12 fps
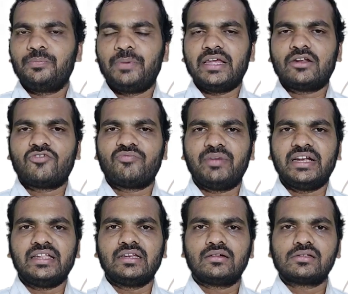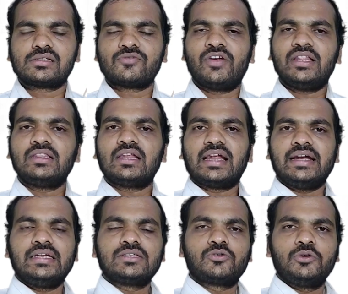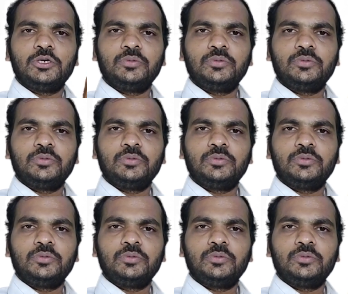pair of materials when the light is going